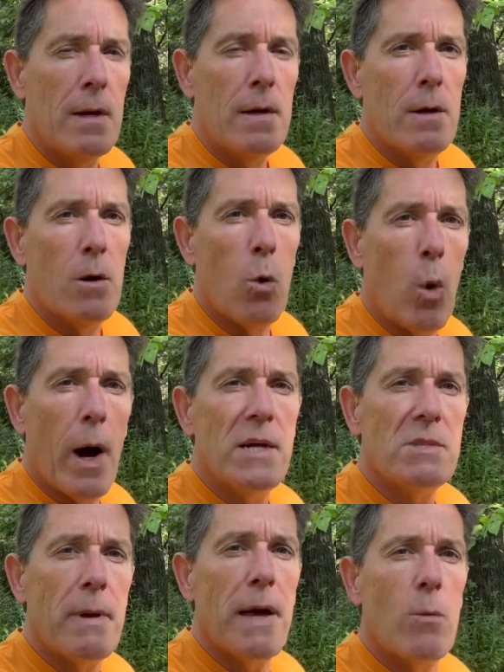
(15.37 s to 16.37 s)
A
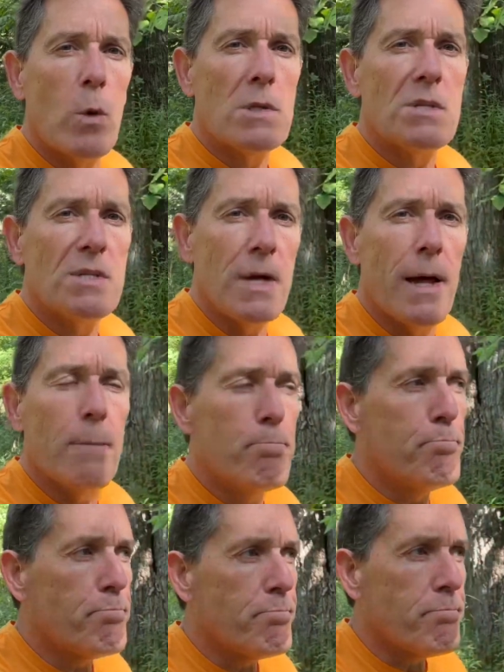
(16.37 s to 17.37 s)
wise man once said,
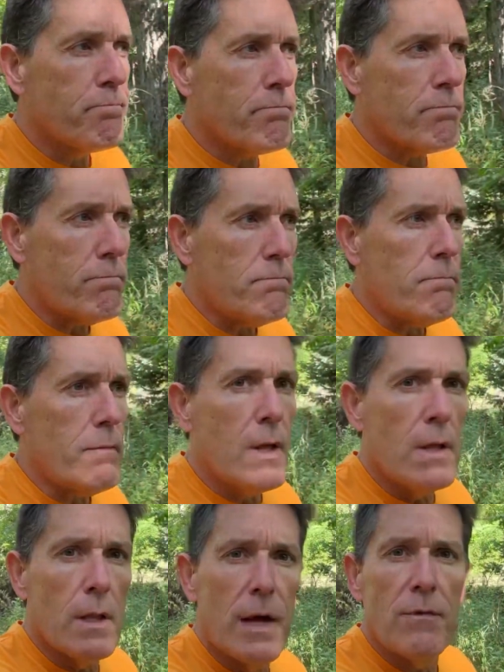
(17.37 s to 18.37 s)

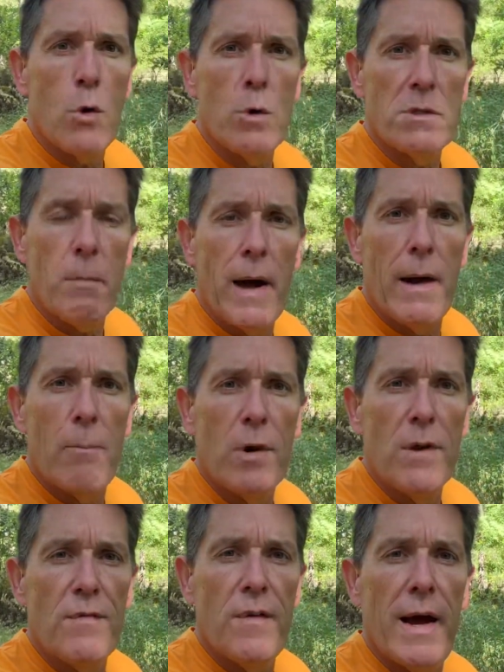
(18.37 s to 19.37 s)
life goes by pretty
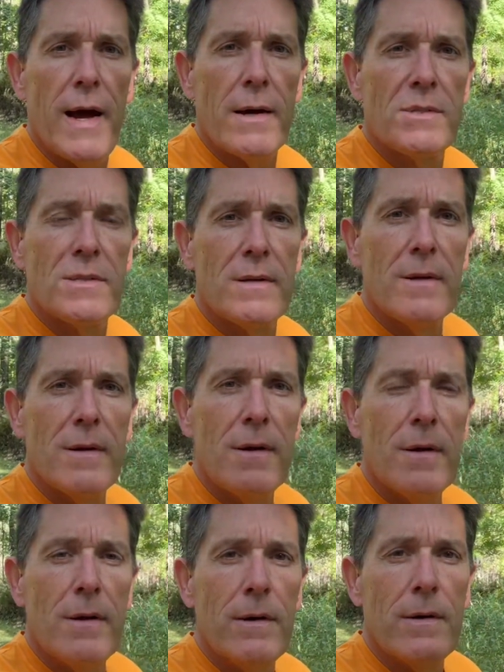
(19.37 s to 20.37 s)
fast.
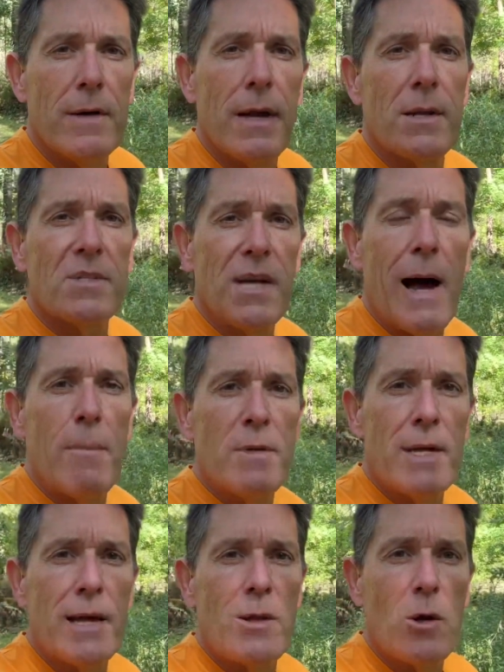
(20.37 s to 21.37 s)
You got to stop and
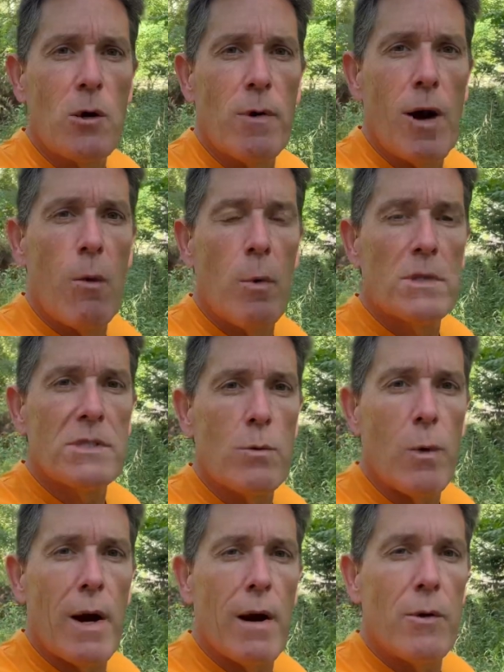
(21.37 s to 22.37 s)
take a look around once in a
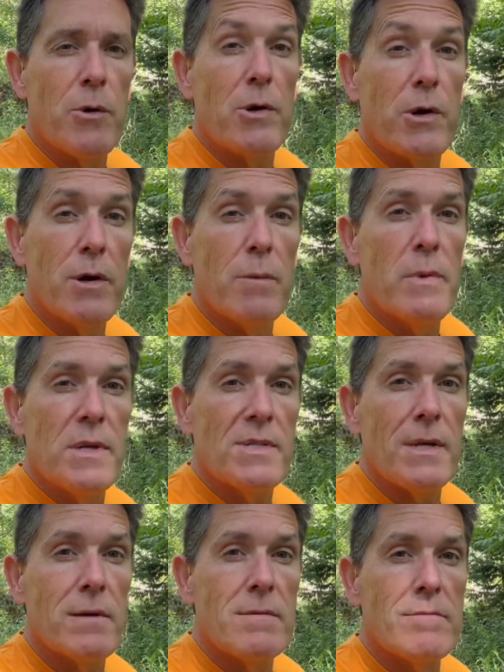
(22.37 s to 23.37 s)
while or you're going to miss it.